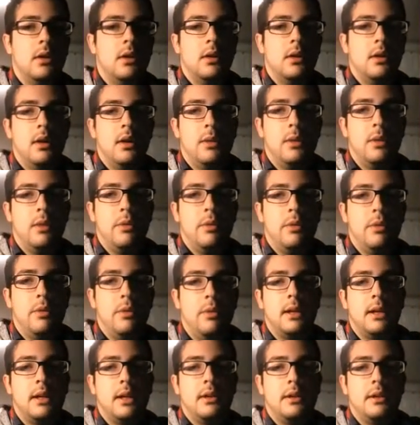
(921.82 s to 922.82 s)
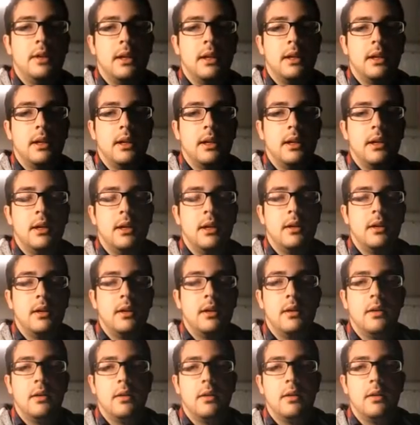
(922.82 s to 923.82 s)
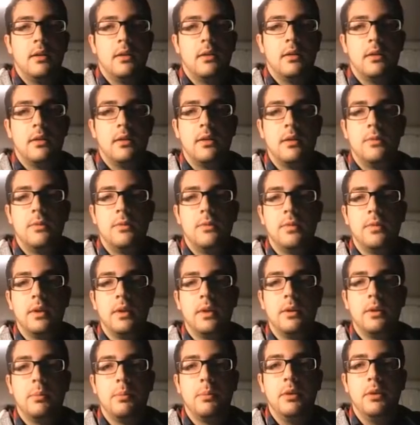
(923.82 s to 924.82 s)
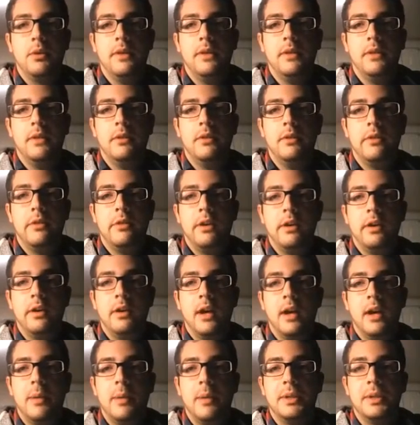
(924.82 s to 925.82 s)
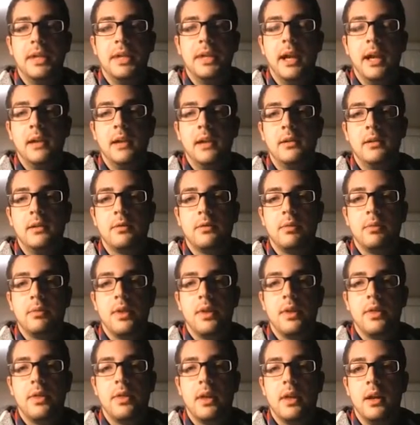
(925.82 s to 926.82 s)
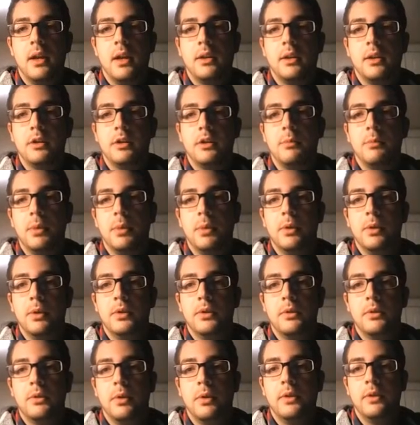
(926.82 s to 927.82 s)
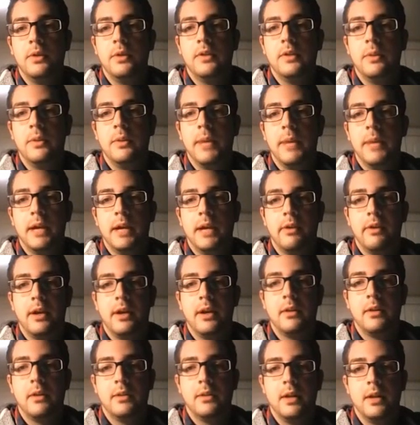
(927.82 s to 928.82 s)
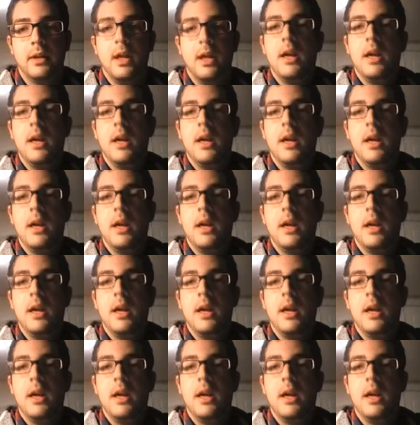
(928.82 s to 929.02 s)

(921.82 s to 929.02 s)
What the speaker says: And we've got a little preview for Amonkhet with nickel bolus horns in the background.